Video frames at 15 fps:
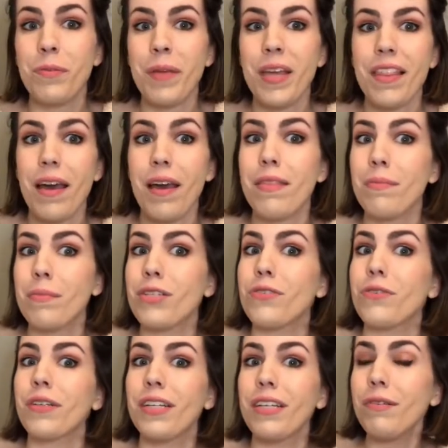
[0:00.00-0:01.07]
me that the
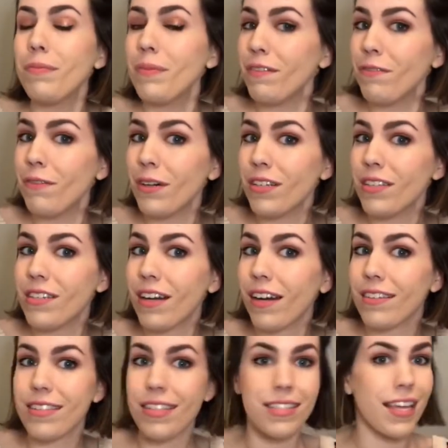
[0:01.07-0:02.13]
majority would be 4
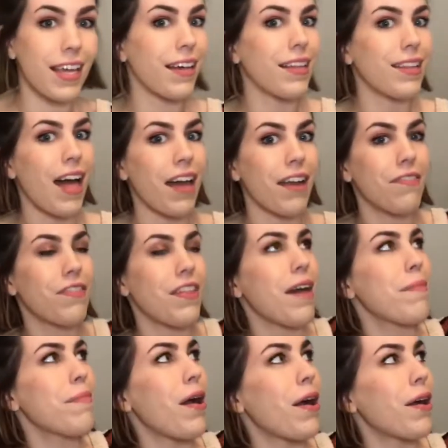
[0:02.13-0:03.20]
stars, because like a lot of
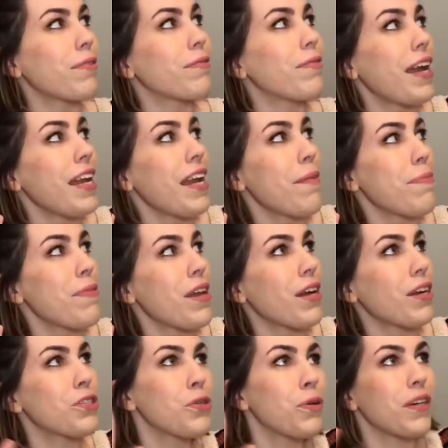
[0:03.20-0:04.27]
them are right up
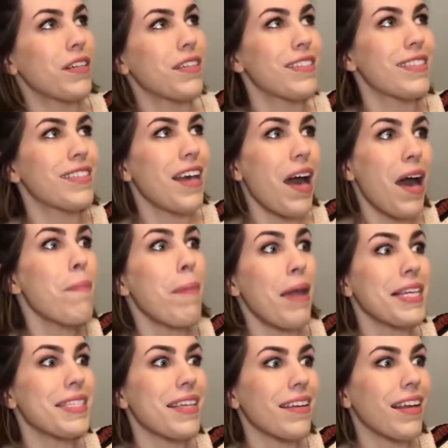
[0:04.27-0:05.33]
there towards
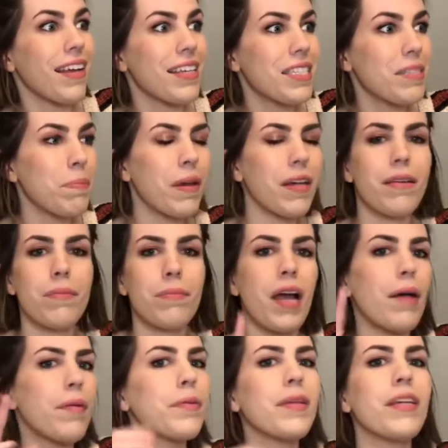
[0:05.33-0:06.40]
amazingness, but
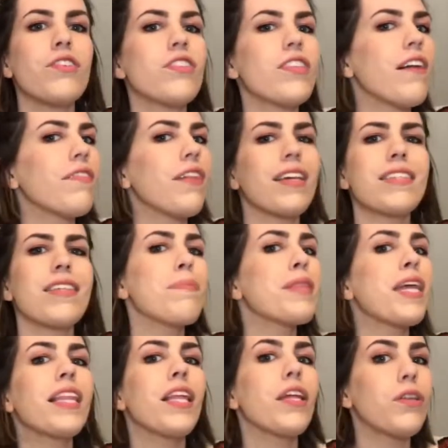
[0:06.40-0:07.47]
probably just have like
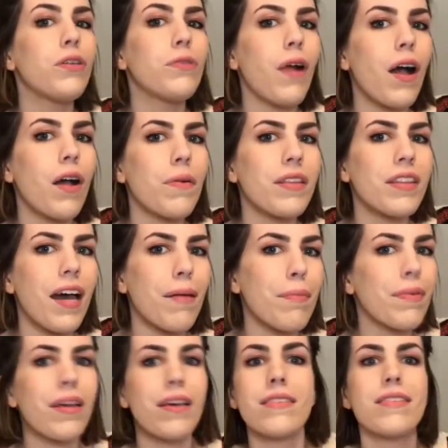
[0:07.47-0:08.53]
something little wrong with them,
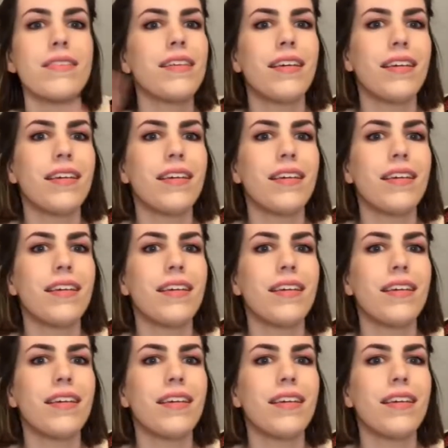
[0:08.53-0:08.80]
because